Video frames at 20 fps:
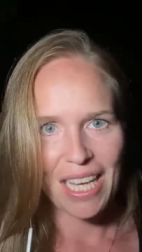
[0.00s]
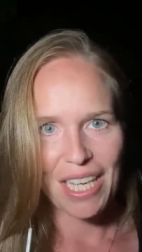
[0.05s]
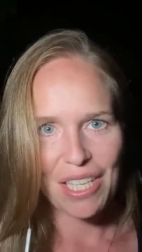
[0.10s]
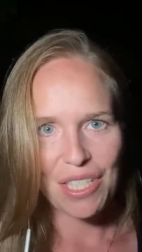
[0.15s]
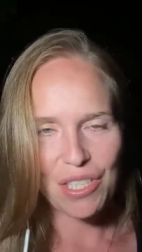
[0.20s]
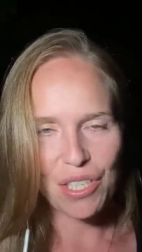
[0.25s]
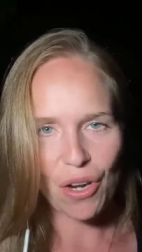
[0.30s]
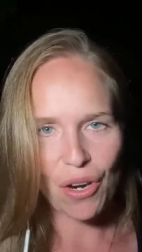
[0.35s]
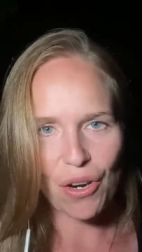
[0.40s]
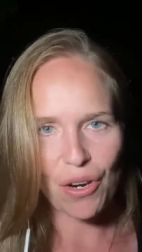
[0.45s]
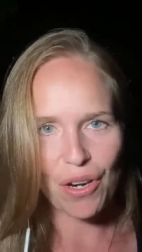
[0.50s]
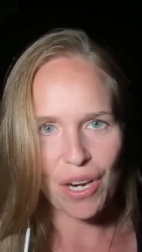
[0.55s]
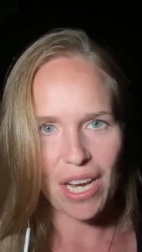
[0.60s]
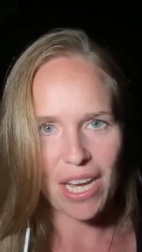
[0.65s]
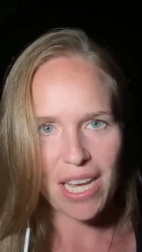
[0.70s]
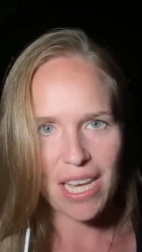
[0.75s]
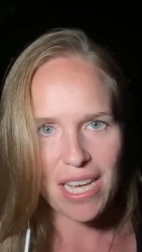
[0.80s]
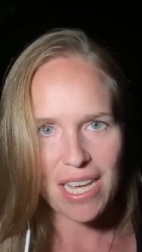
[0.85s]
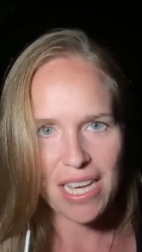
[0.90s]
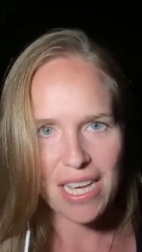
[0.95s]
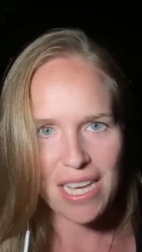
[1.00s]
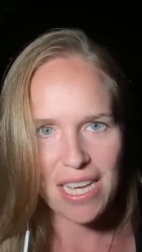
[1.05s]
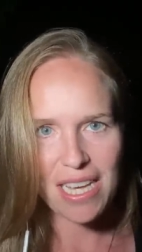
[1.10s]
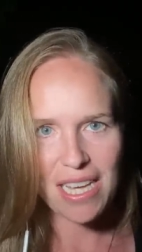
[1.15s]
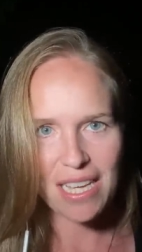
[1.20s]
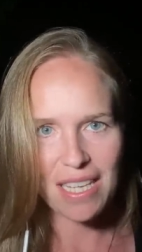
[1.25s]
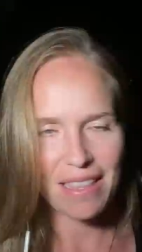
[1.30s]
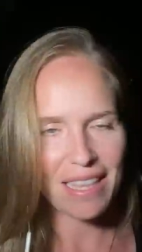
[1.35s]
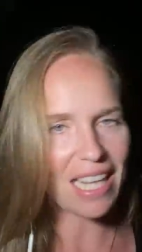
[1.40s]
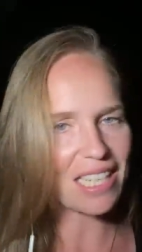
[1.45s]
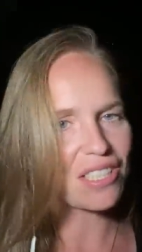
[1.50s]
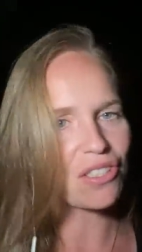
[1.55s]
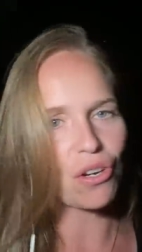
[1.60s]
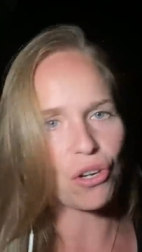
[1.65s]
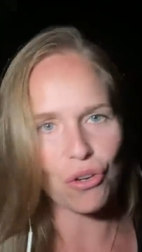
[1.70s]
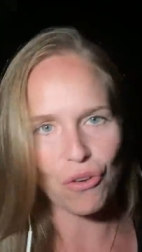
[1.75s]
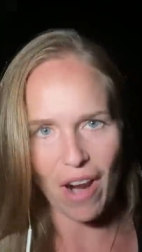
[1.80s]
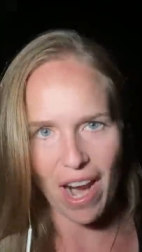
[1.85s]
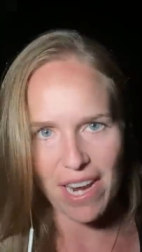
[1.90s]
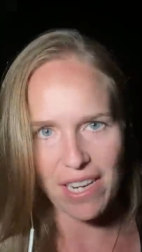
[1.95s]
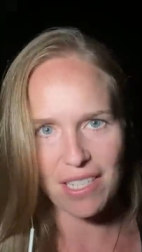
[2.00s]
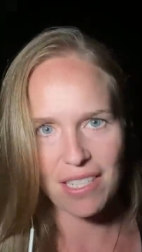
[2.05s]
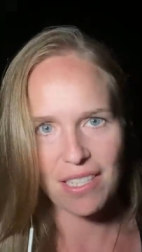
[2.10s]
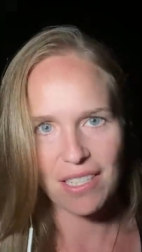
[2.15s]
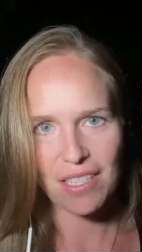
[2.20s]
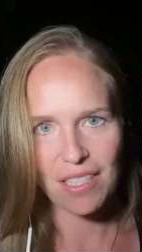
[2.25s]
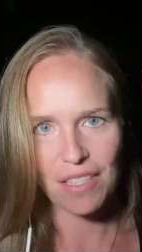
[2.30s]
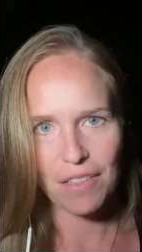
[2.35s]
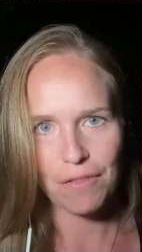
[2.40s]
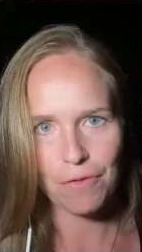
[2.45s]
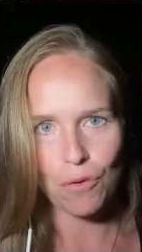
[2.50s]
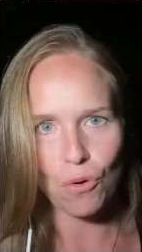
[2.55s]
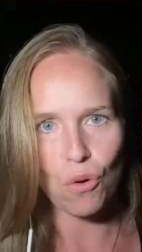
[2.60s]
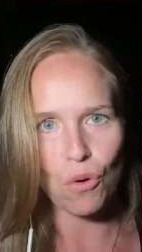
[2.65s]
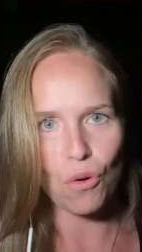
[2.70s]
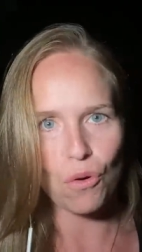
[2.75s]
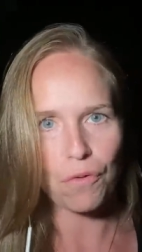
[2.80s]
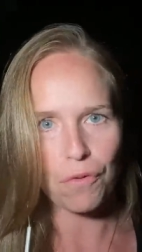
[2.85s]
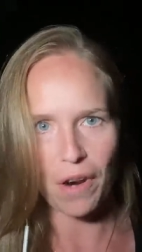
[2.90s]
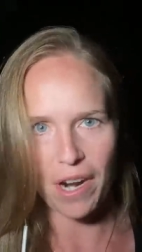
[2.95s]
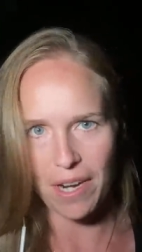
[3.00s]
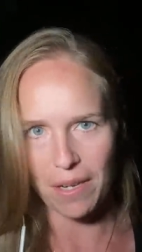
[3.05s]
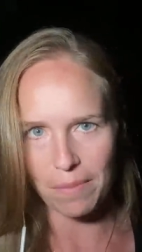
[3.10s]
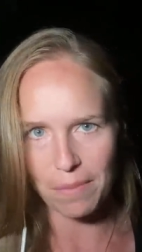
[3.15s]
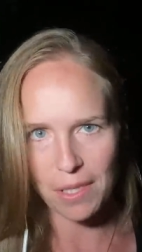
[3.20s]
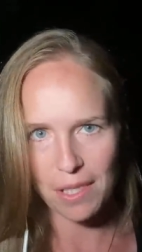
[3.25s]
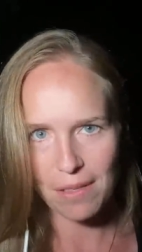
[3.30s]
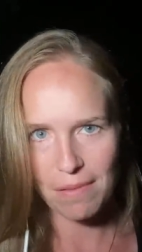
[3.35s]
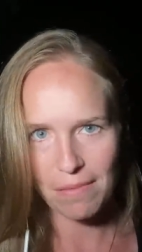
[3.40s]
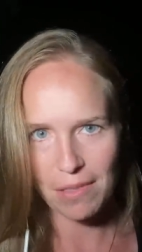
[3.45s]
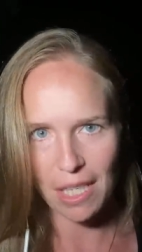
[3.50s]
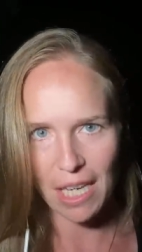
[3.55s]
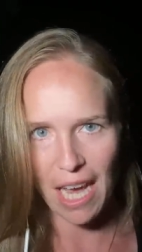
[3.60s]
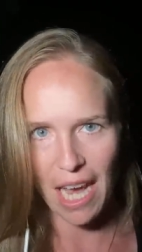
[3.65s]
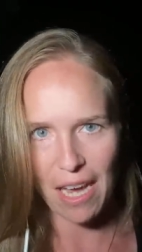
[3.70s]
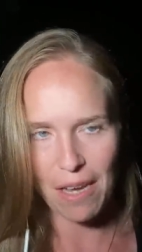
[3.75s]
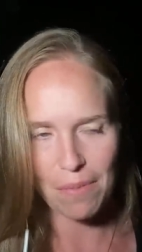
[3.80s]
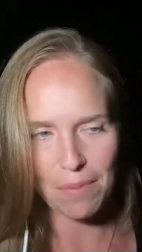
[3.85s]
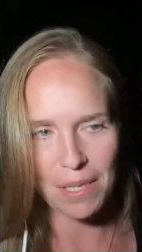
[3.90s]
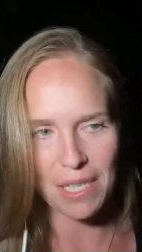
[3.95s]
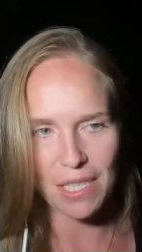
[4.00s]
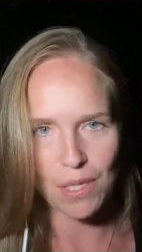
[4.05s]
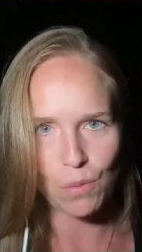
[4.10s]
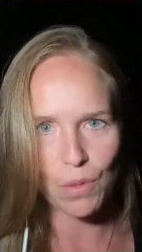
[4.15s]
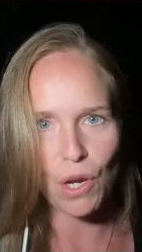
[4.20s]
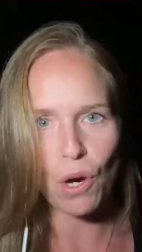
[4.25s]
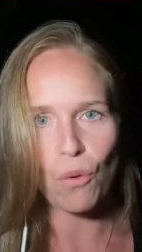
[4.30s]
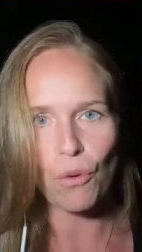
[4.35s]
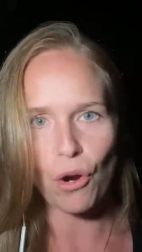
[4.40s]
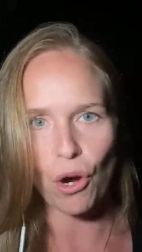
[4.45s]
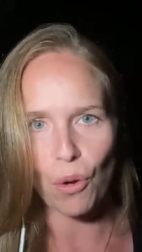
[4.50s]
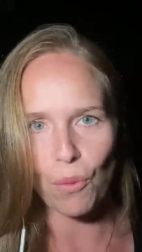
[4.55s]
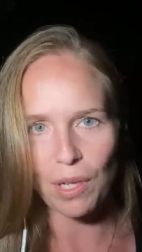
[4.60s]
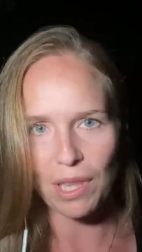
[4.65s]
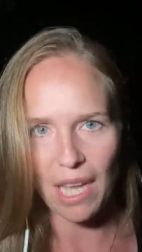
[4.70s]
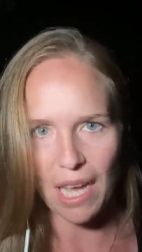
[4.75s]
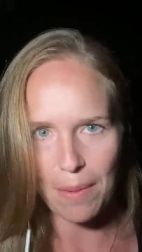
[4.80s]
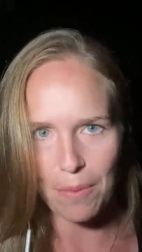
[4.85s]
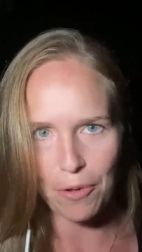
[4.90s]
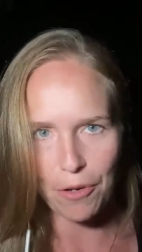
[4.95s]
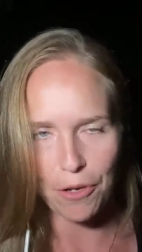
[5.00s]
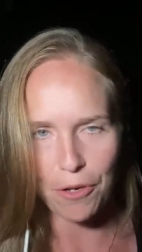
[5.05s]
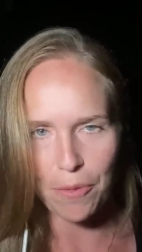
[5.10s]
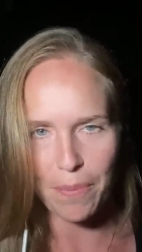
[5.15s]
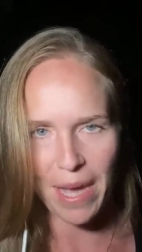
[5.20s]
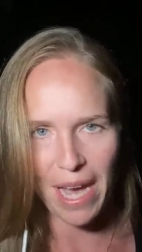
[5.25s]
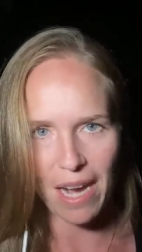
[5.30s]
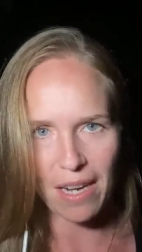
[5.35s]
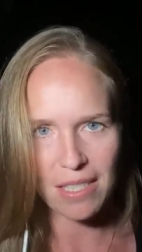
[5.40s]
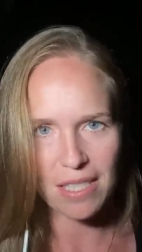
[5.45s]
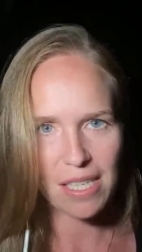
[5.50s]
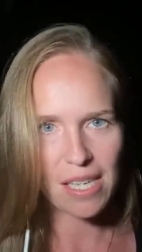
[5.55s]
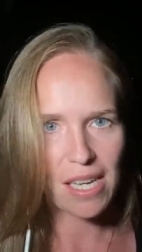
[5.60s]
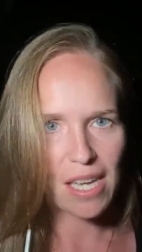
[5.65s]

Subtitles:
So that's not great for freedoms, okay? Because we all know what Labor are about.